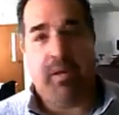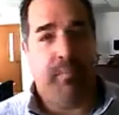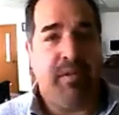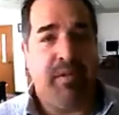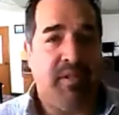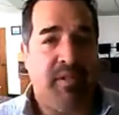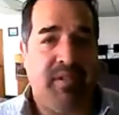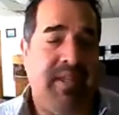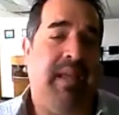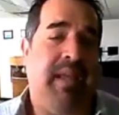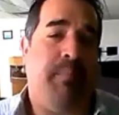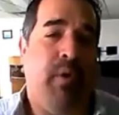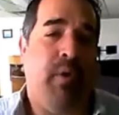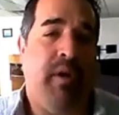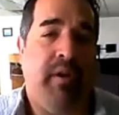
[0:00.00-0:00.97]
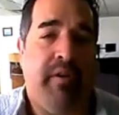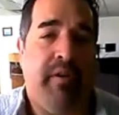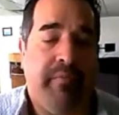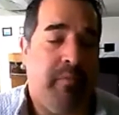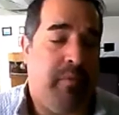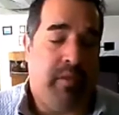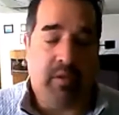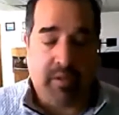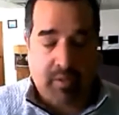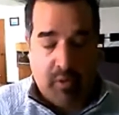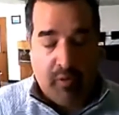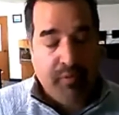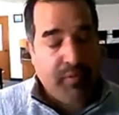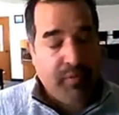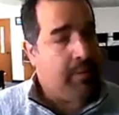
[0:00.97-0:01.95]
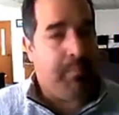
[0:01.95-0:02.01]
business standpoint of whether it's
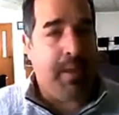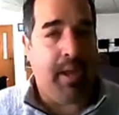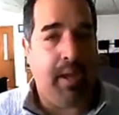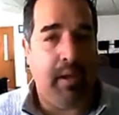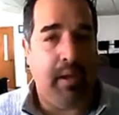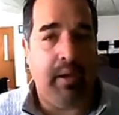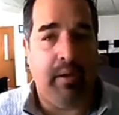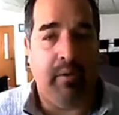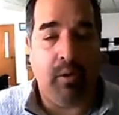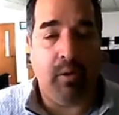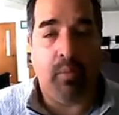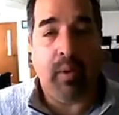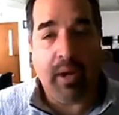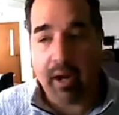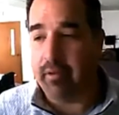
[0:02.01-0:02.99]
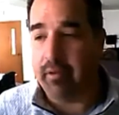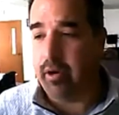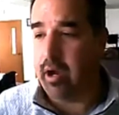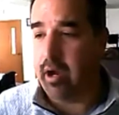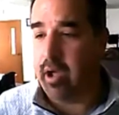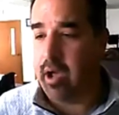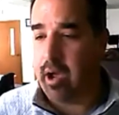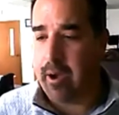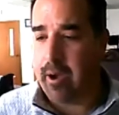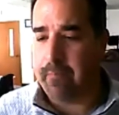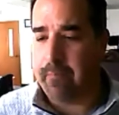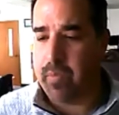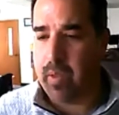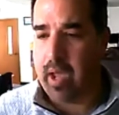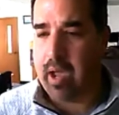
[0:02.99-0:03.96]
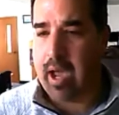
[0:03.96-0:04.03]
hopefully in May or whenever,
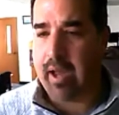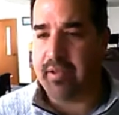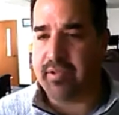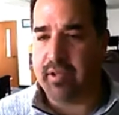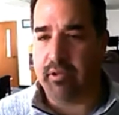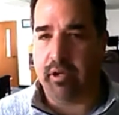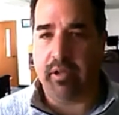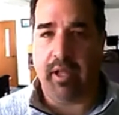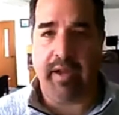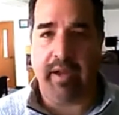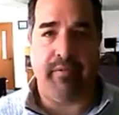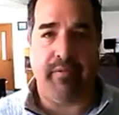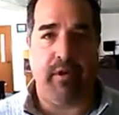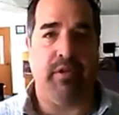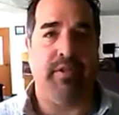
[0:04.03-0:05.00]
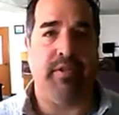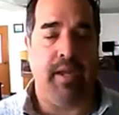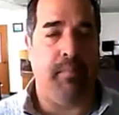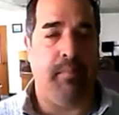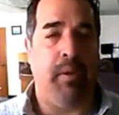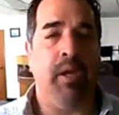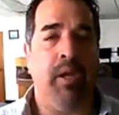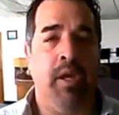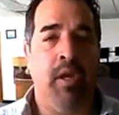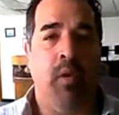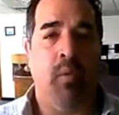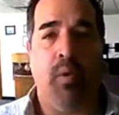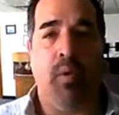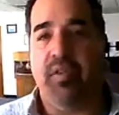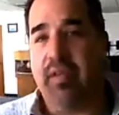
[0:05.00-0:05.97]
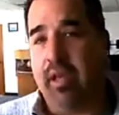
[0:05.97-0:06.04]
how does it look like for your team?
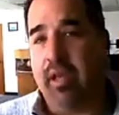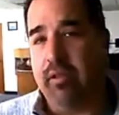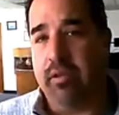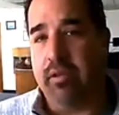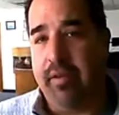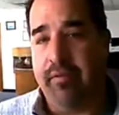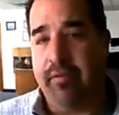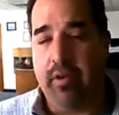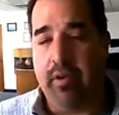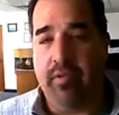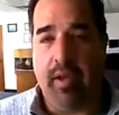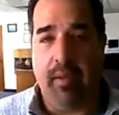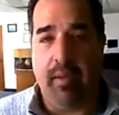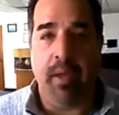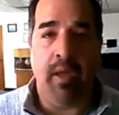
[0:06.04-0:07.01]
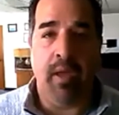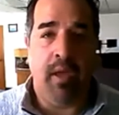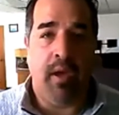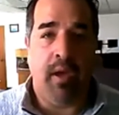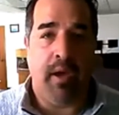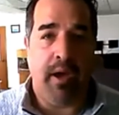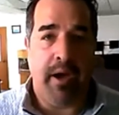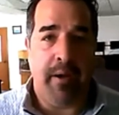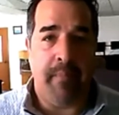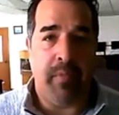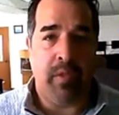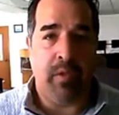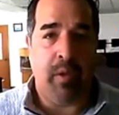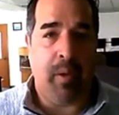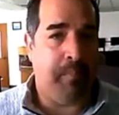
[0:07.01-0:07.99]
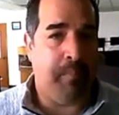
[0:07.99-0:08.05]
What does that look like for your team?
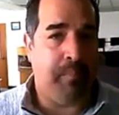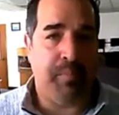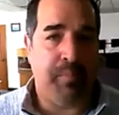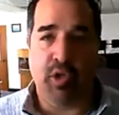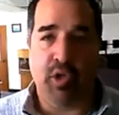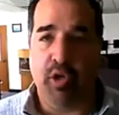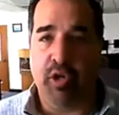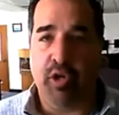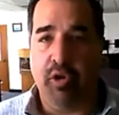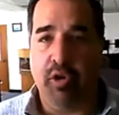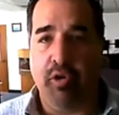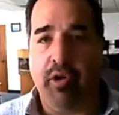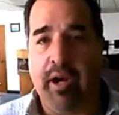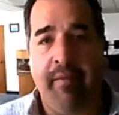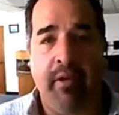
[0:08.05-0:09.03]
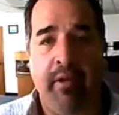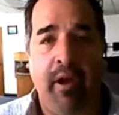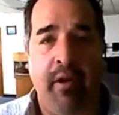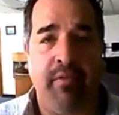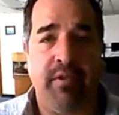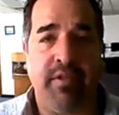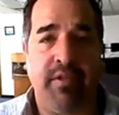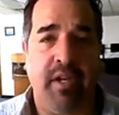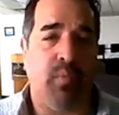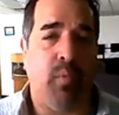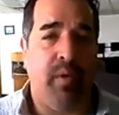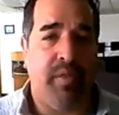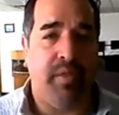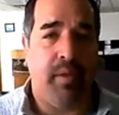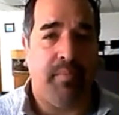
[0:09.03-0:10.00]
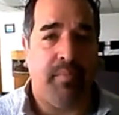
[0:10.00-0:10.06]
I'm sure you're already having conversations
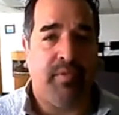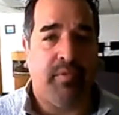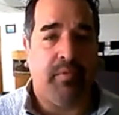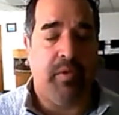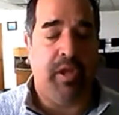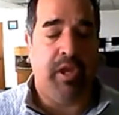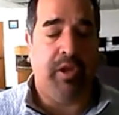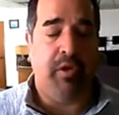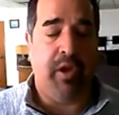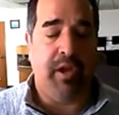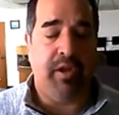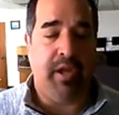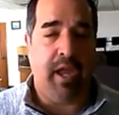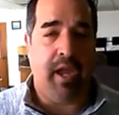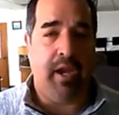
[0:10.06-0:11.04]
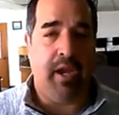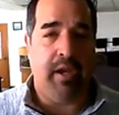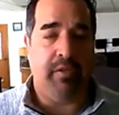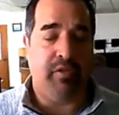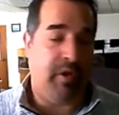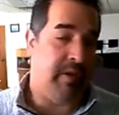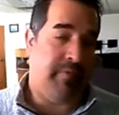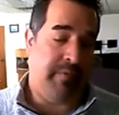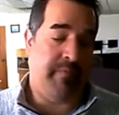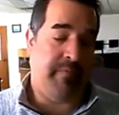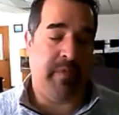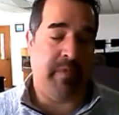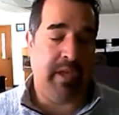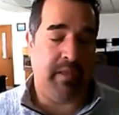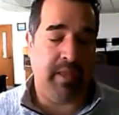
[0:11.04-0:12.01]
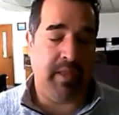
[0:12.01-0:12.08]
with them, indicating, trying to
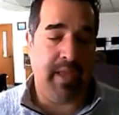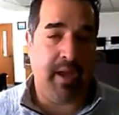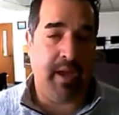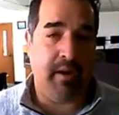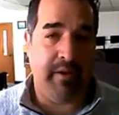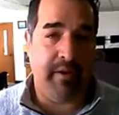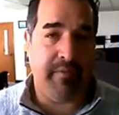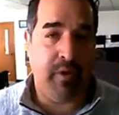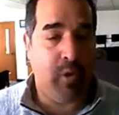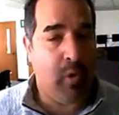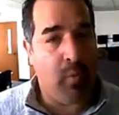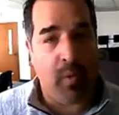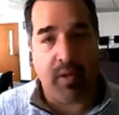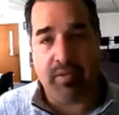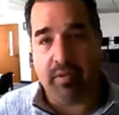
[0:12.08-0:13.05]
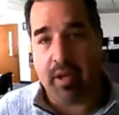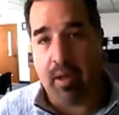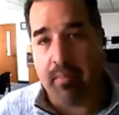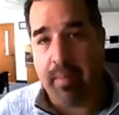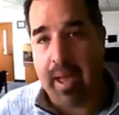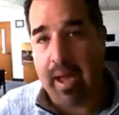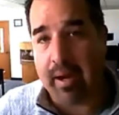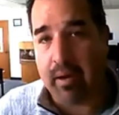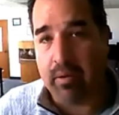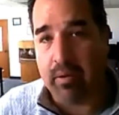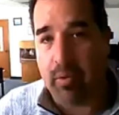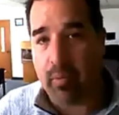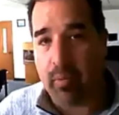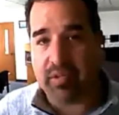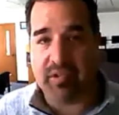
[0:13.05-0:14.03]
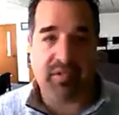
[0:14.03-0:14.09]
get the data of who wants to come back and who
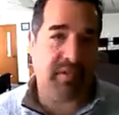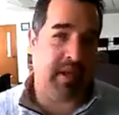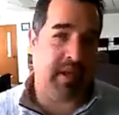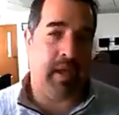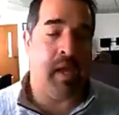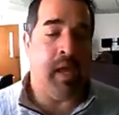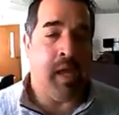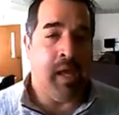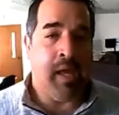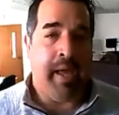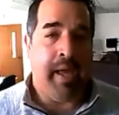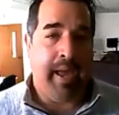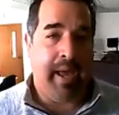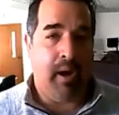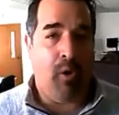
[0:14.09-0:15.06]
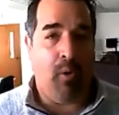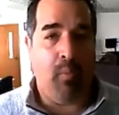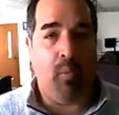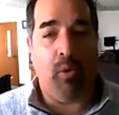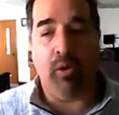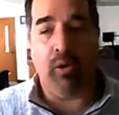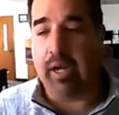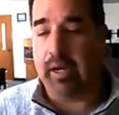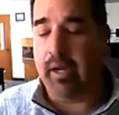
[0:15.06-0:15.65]
wants to stay at home working.